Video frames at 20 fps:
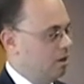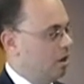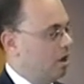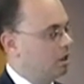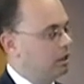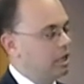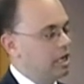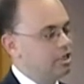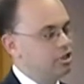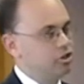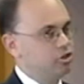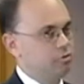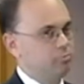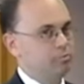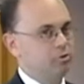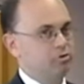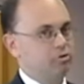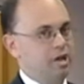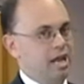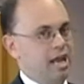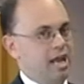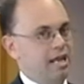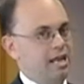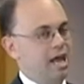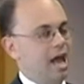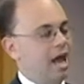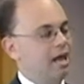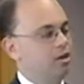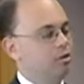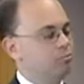Unlike Jim
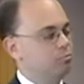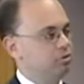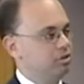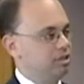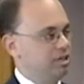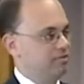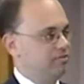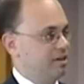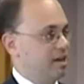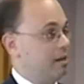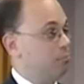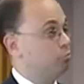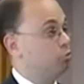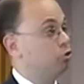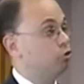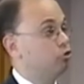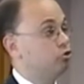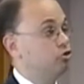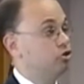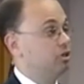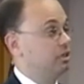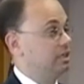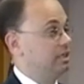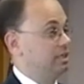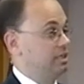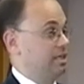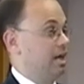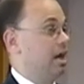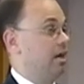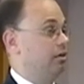Moran, I don't believe that I'm
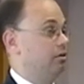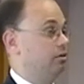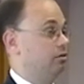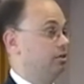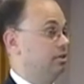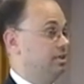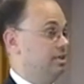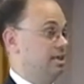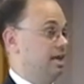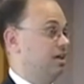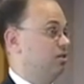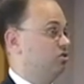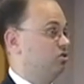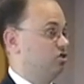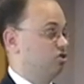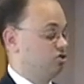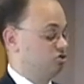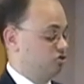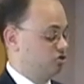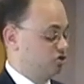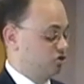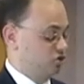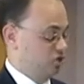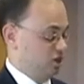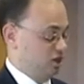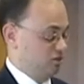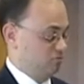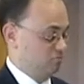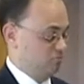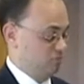personally entitled to the 8th District
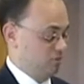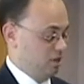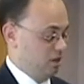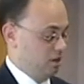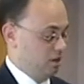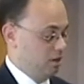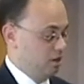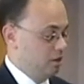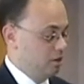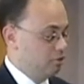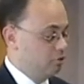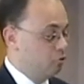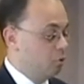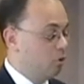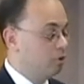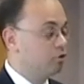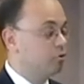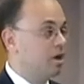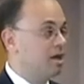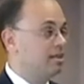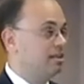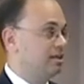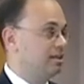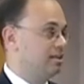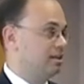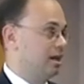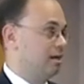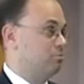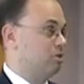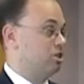seat, nor do I
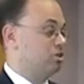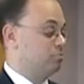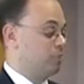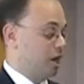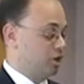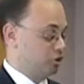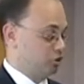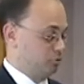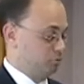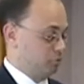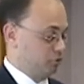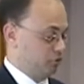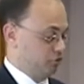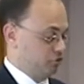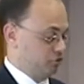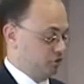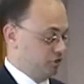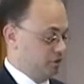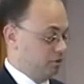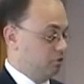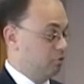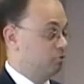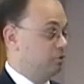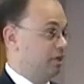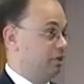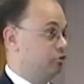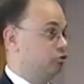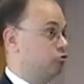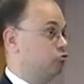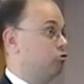think that I'm a special person
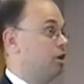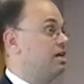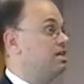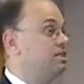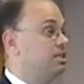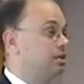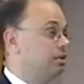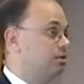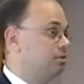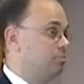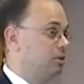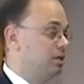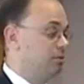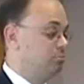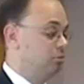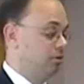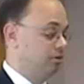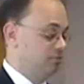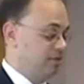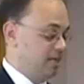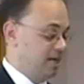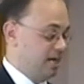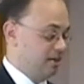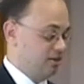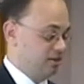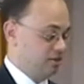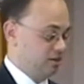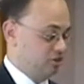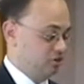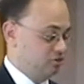that is gracing the people of the
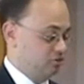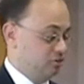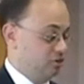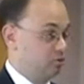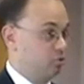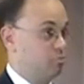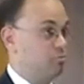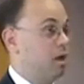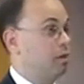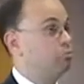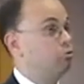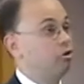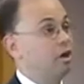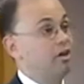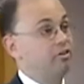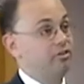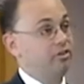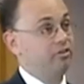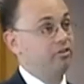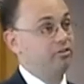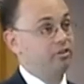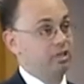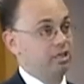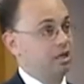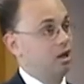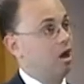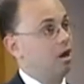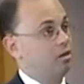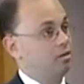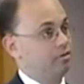8th District with my presence and
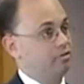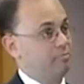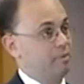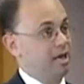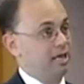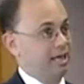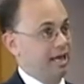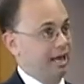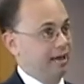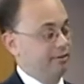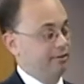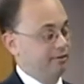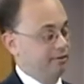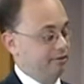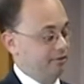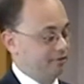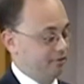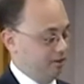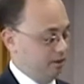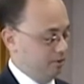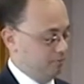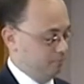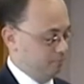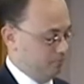the honor of my candidacy.